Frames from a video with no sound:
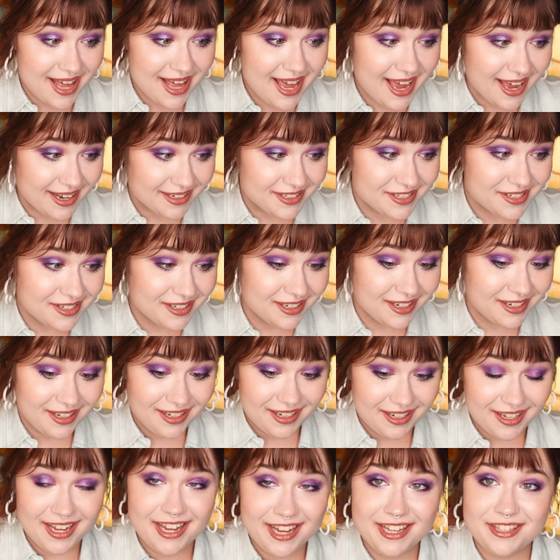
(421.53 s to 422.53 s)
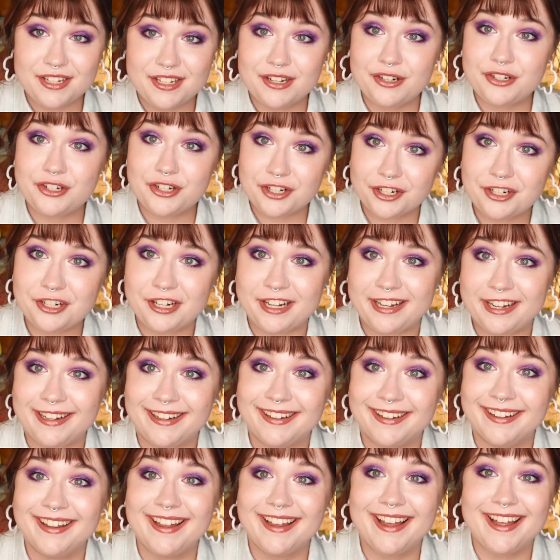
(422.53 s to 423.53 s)
that. It's a
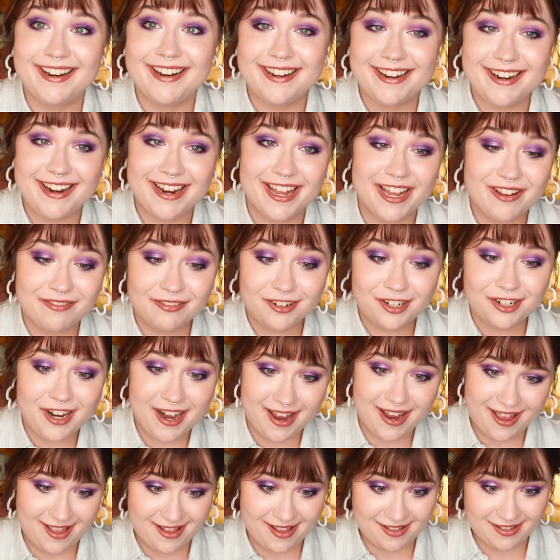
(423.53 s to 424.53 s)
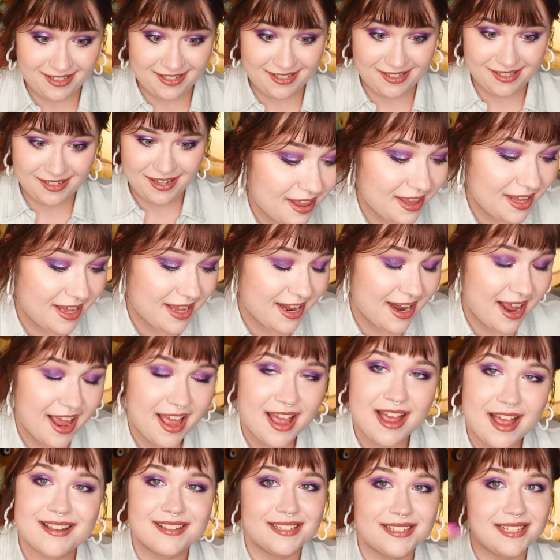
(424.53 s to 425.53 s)
journey. It never ends. It
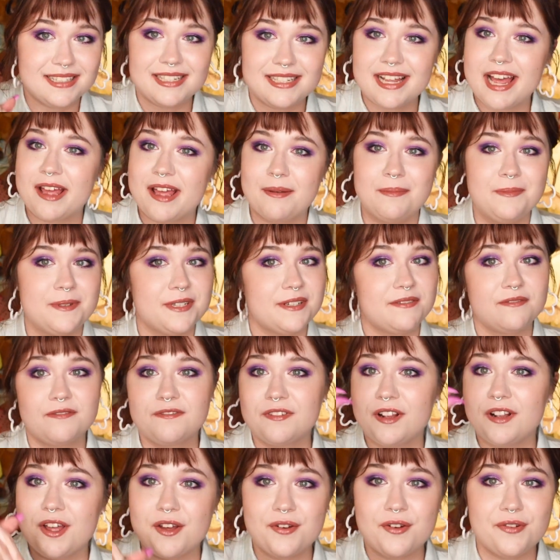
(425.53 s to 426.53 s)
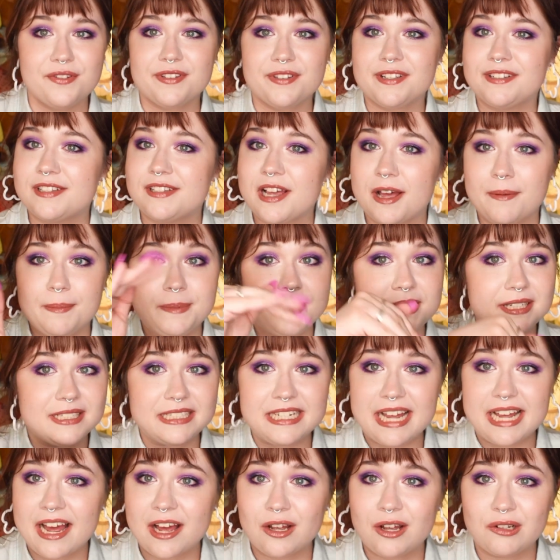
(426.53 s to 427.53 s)
has its ebbs and flows, its ups
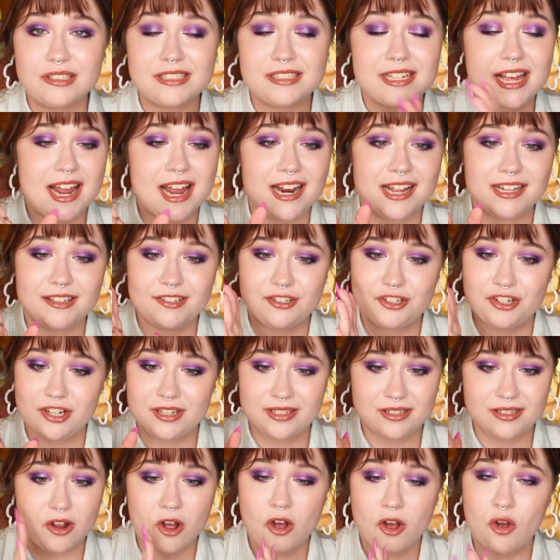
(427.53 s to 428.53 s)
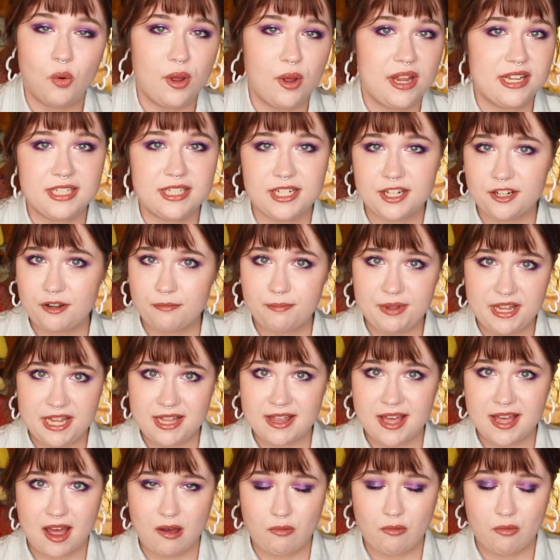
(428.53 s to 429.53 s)
and downs, and it's just always going to
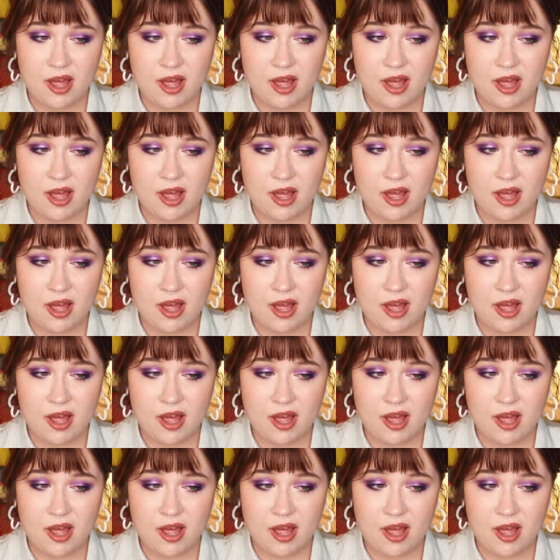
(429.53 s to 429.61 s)
be that